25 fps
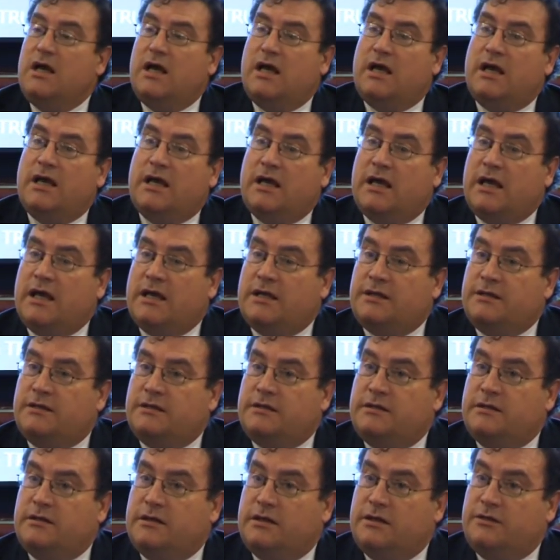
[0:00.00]

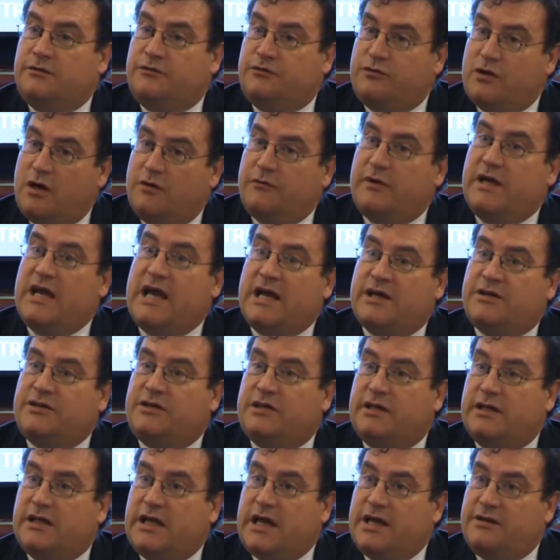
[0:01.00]
and a strong
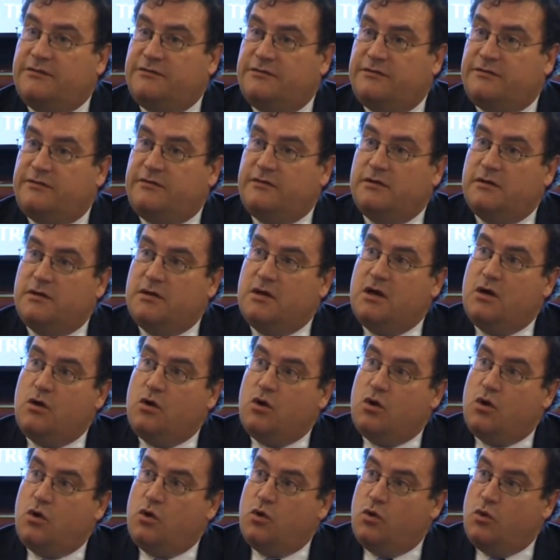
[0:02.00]
reaction against
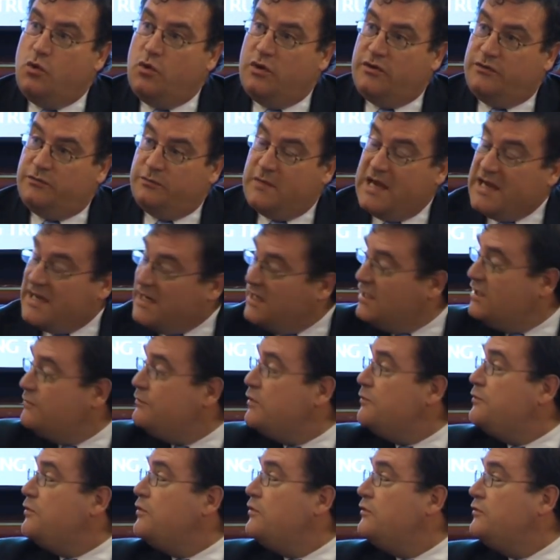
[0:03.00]
who is making the
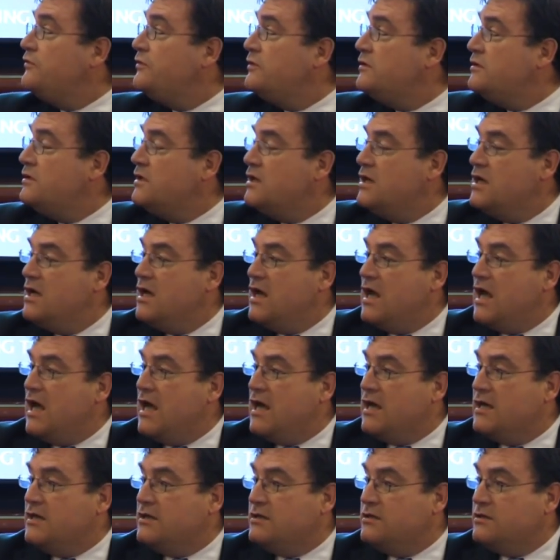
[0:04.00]
proposal
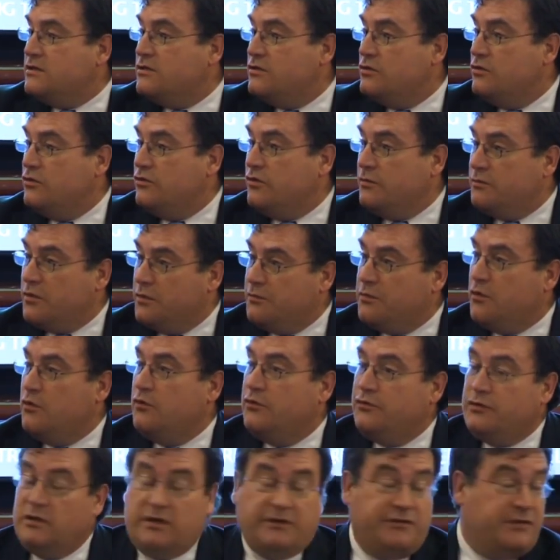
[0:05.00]
and who the
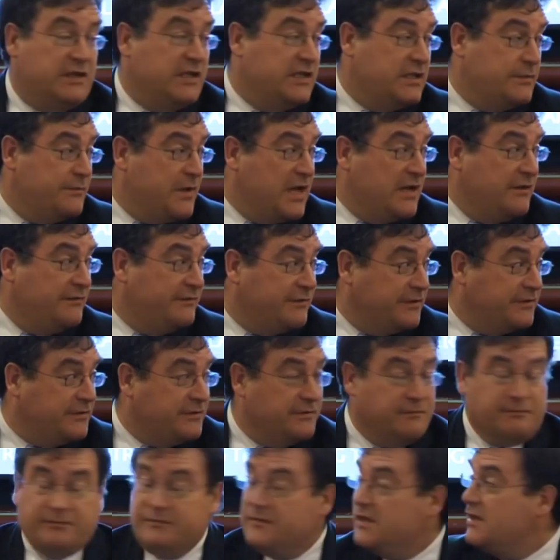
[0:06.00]
proposal is seen to benefit.
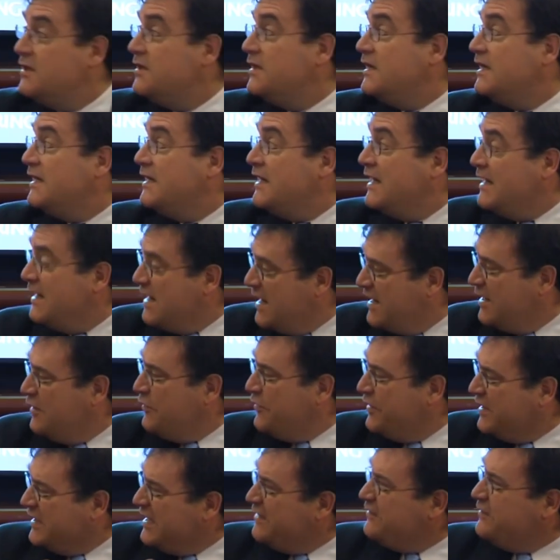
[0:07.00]
And I
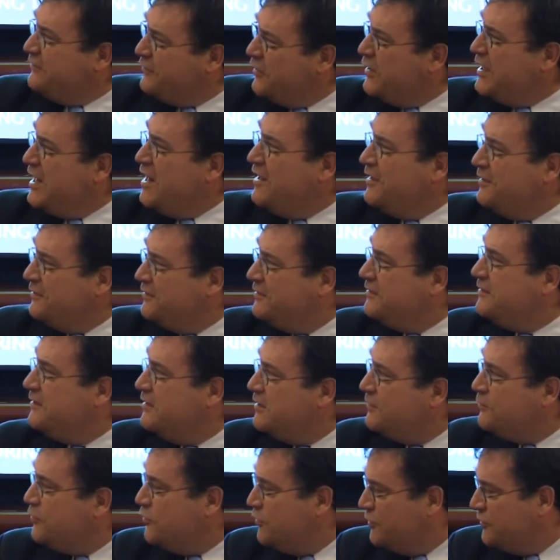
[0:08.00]
don't think that's a very honest
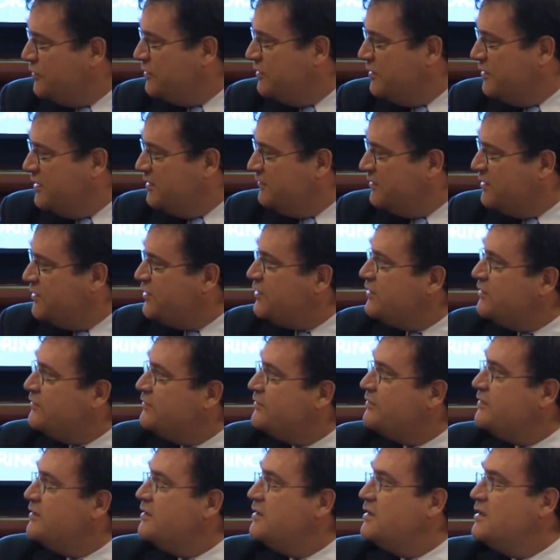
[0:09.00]
approach to these
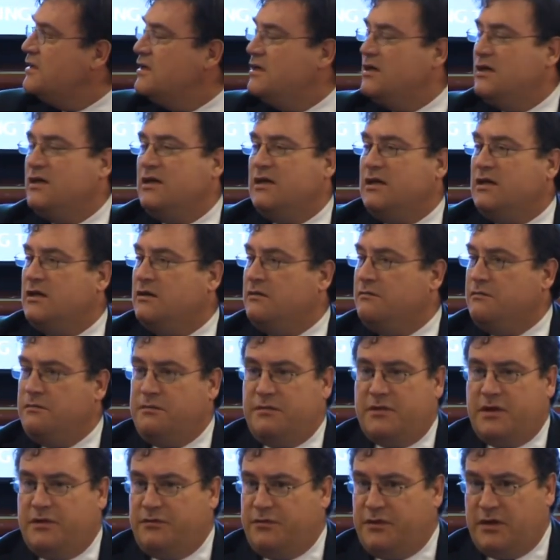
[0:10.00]
issues.
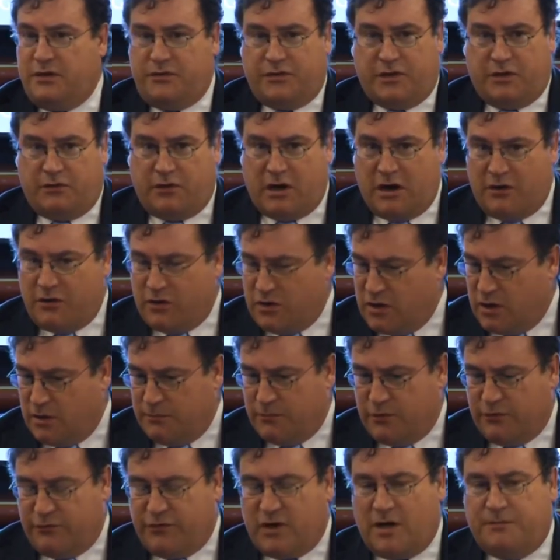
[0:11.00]
There are a
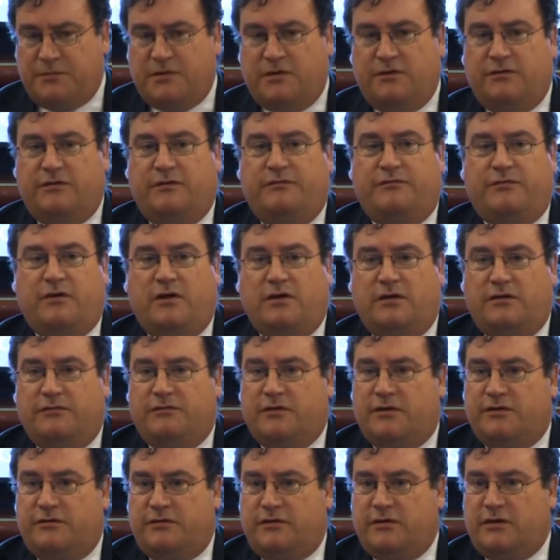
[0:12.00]
number of options in front of
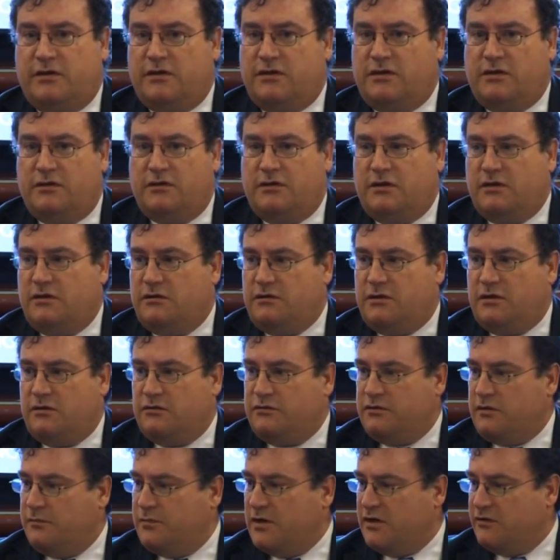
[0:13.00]
us.
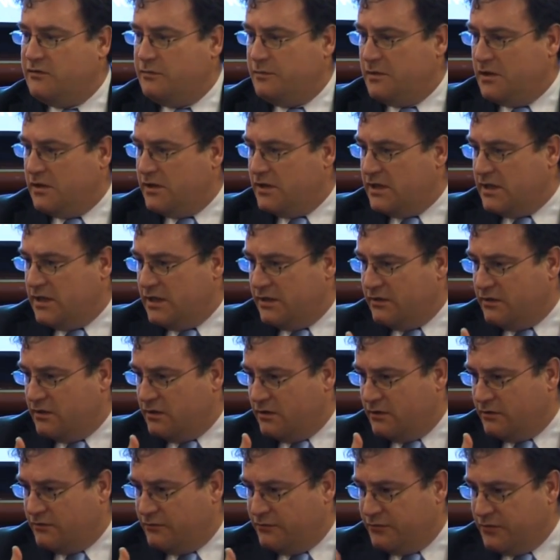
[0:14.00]
There's the possibility
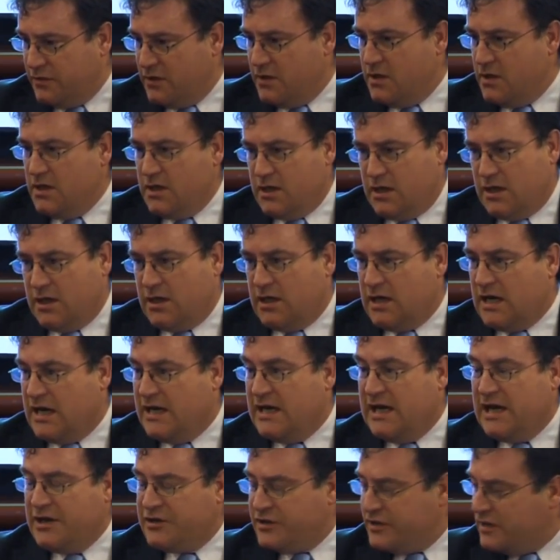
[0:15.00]
of a
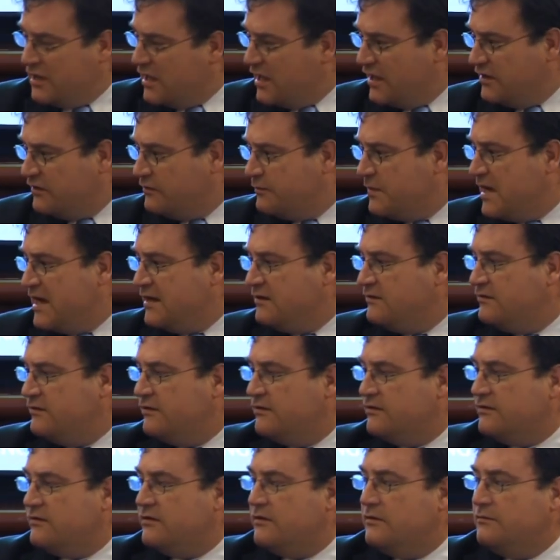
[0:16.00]
nationalised bank
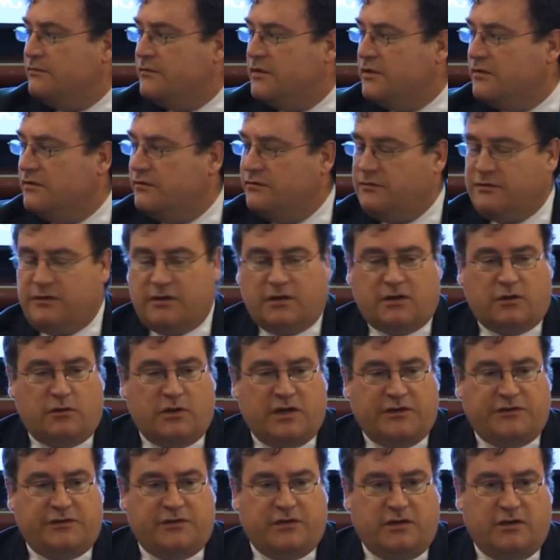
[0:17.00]
system. There's the
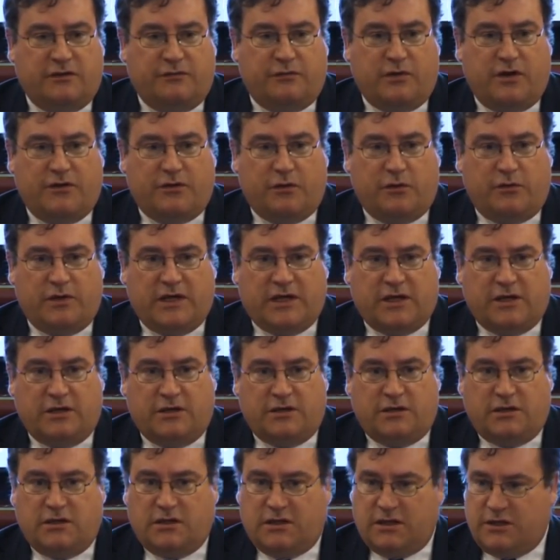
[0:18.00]
question of whether we could
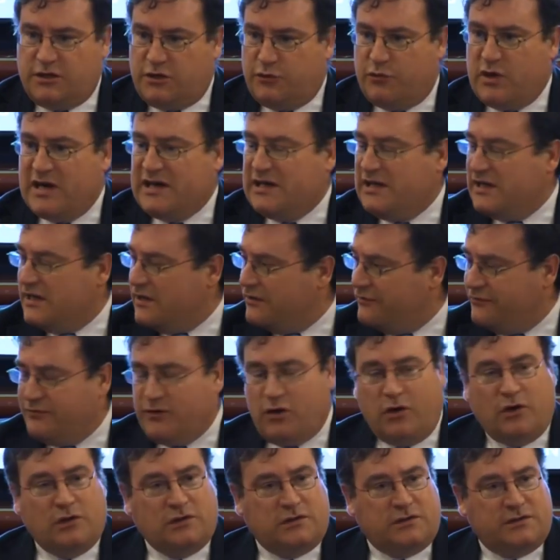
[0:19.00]
directly
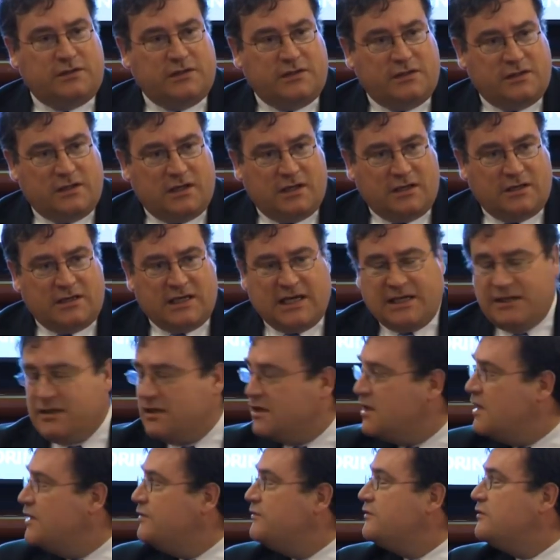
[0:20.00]
default and take the
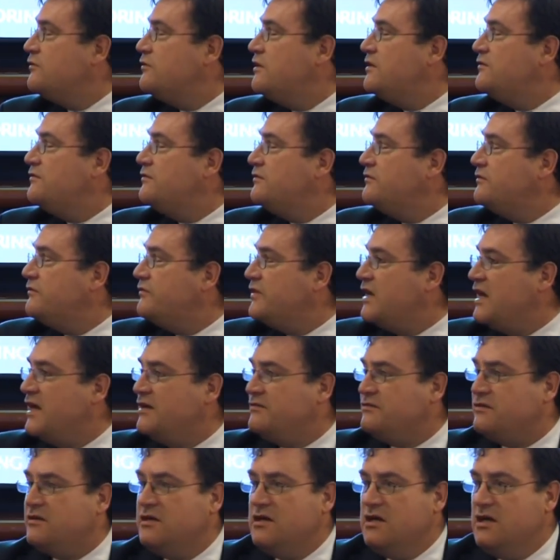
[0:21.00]
consequences of
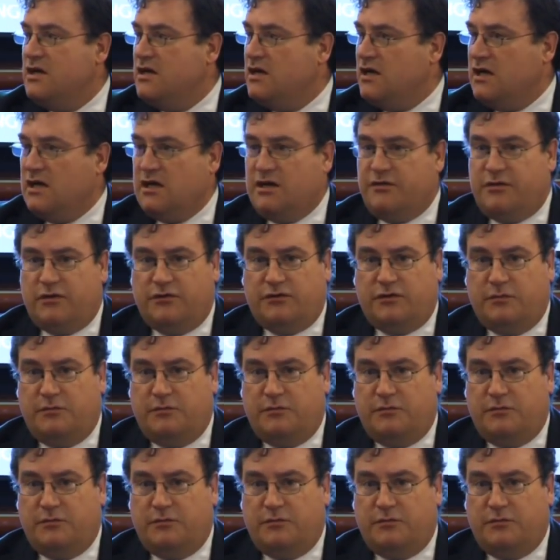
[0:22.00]
that. There's a